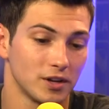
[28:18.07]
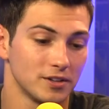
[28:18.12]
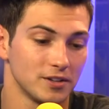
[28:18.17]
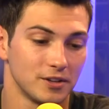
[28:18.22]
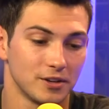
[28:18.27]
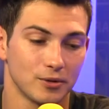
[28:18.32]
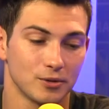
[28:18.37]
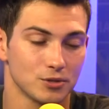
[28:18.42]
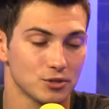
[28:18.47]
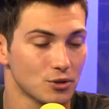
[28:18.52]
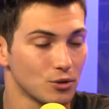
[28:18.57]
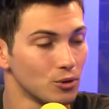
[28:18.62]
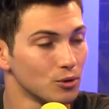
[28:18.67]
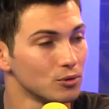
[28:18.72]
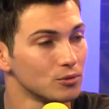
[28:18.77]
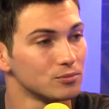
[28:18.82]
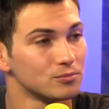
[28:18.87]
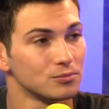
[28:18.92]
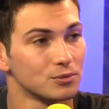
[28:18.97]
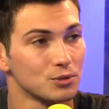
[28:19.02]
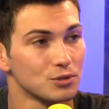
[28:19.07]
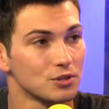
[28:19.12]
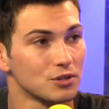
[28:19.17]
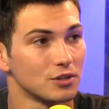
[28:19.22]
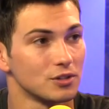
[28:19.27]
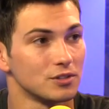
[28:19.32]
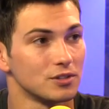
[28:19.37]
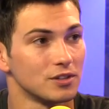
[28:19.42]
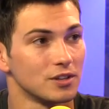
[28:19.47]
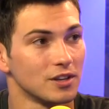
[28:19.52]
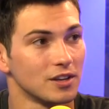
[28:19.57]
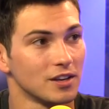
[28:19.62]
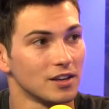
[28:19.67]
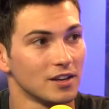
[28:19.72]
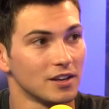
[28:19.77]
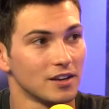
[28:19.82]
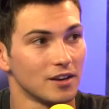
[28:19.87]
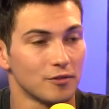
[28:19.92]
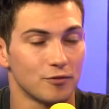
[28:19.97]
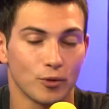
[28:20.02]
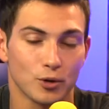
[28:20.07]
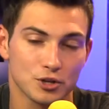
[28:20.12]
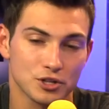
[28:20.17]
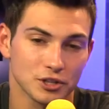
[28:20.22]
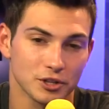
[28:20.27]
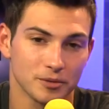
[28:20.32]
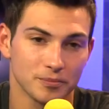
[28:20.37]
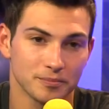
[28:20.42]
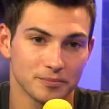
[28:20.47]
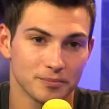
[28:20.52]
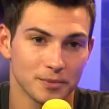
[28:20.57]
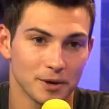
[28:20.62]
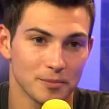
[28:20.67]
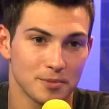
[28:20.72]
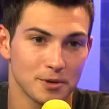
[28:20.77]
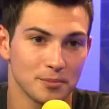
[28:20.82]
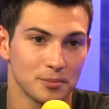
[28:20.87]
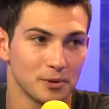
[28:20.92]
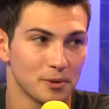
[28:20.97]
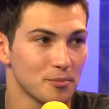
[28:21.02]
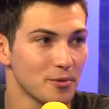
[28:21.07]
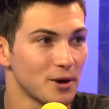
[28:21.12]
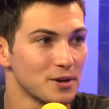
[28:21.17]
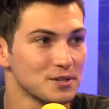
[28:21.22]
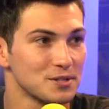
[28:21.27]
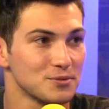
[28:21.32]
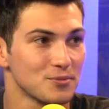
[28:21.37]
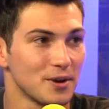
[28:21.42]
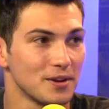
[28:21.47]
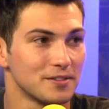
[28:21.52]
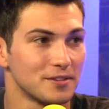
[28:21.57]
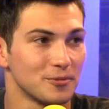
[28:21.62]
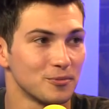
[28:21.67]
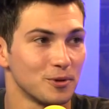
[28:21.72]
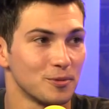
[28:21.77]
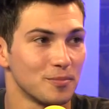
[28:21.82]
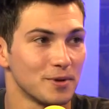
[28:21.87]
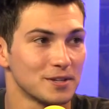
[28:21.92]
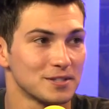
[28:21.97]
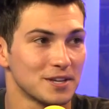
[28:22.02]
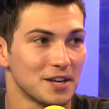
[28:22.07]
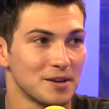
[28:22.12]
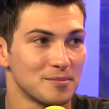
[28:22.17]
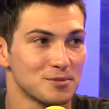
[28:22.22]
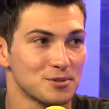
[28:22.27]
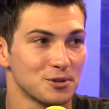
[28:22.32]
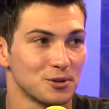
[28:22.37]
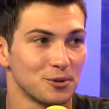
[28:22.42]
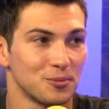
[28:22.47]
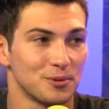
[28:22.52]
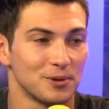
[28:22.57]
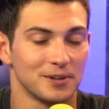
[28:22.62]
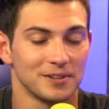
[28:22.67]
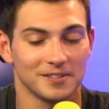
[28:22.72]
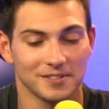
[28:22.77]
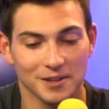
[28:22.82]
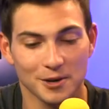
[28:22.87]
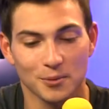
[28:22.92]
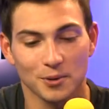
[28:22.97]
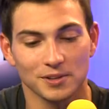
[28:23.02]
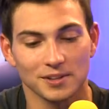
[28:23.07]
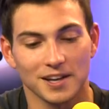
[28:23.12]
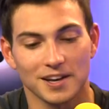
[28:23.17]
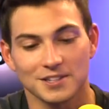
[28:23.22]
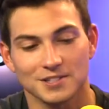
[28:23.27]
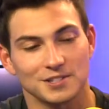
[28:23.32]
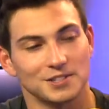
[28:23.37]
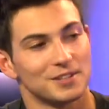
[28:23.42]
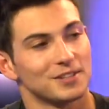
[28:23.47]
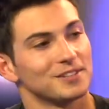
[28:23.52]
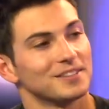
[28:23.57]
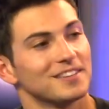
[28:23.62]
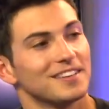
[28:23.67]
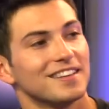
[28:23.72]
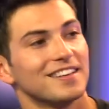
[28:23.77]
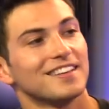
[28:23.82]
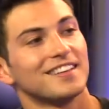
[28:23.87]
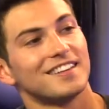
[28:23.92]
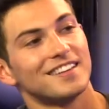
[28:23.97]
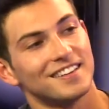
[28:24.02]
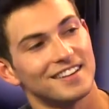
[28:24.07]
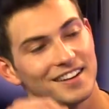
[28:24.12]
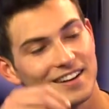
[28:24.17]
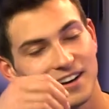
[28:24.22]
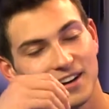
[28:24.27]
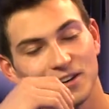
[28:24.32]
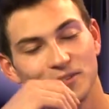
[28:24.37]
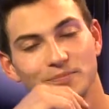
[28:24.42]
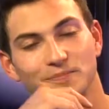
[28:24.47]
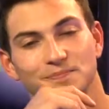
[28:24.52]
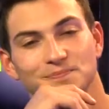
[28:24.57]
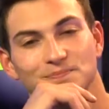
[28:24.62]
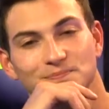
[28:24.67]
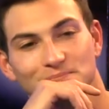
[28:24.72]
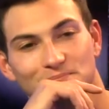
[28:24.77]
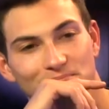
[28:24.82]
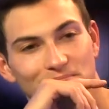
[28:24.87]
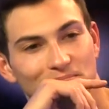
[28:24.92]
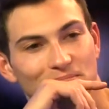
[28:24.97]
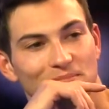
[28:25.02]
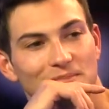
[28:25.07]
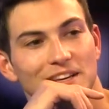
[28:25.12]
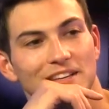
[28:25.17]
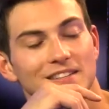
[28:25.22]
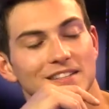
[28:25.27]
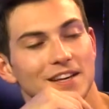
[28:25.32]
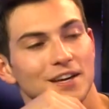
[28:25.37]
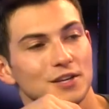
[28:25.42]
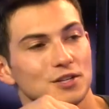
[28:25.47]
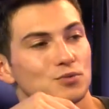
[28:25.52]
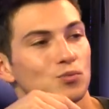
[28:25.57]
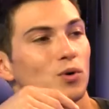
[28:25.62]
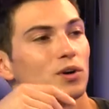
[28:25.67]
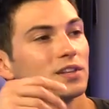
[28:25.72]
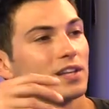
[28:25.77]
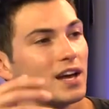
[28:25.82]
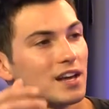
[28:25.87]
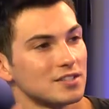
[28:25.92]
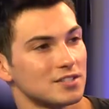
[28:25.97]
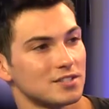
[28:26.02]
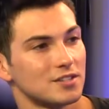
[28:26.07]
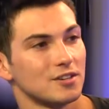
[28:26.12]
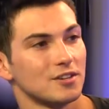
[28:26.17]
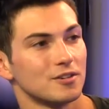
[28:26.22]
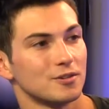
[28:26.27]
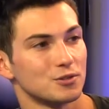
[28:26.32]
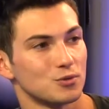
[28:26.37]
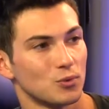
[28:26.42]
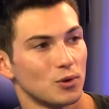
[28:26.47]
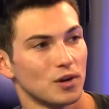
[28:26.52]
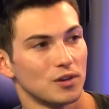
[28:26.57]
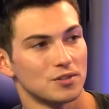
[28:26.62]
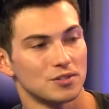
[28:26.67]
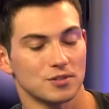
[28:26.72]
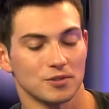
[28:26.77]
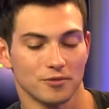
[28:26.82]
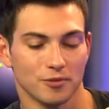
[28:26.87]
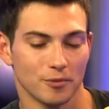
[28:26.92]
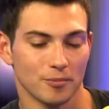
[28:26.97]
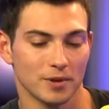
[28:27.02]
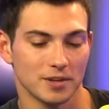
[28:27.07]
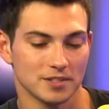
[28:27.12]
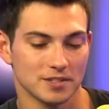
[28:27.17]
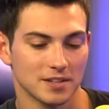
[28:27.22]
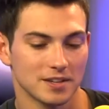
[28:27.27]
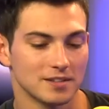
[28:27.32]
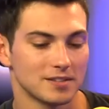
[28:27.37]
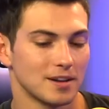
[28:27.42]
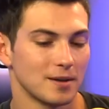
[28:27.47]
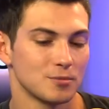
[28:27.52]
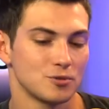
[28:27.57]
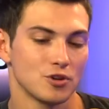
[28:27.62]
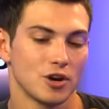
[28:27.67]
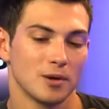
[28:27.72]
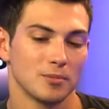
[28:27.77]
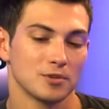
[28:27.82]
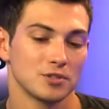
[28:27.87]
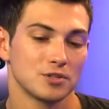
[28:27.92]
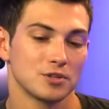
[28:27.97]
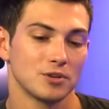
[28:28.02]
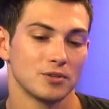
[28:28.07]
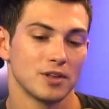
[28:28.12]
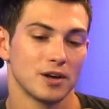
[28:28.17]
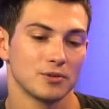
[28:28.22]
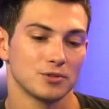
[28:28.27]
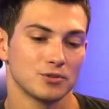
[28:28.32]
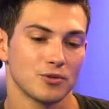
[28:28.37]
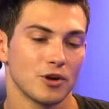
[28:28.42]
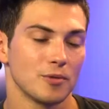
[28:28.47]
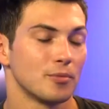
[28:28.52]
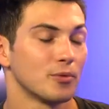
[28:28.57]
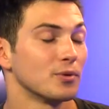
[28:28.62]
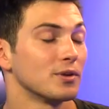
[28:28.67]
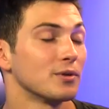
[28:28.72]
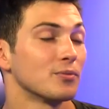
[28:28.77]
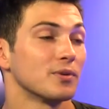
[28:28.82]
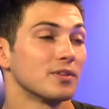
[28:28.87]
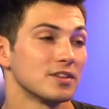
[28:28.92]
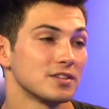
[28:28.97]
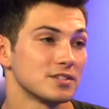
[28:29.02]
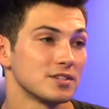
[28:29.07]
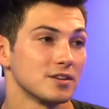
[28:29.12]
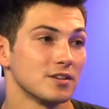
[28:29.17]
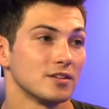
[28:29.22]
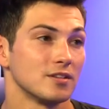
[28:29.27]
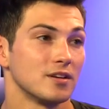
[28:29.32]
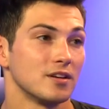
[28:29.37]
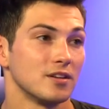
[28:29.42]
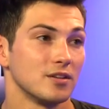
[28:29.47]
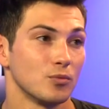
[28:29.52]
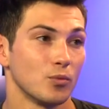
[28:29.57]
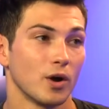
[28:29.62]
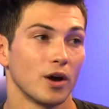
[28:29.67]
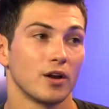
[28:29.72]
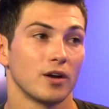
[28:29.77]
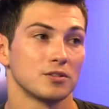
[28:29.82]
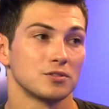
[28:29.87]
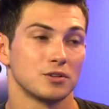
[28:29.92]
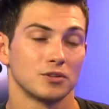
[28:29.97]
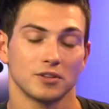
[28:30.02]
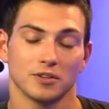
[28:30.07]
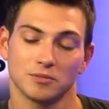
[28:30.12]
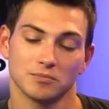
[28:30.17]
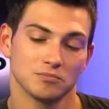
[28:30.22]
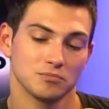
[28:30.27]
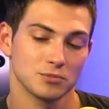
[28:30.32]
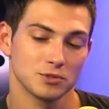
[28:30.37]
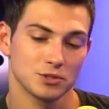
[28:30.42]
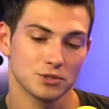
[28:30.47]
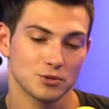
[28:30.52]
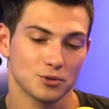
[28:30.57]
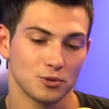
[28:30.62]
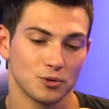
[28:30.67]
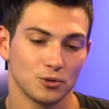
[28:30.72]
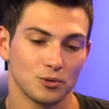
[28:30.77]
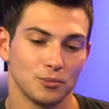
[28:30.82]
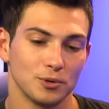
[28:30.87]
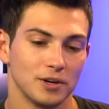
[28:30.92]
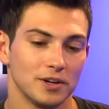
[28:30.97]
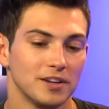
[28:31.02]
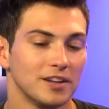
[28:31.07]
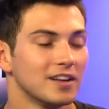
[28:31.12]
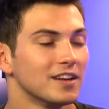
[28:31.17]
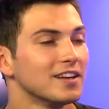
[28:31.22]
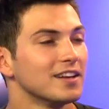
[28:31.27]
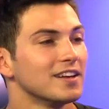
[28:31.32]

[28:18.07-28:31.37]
You know, it was cool. It was good. Unfortunately, my people at Price is Right didn't win Best Game Show, but they won last year. Yeah. Um, and Days won last year as well so mm-hmm. for Best Daytime Drama, so that was great. But we didn't win this year. Okay. Why not took it, which is cool, but. Yep.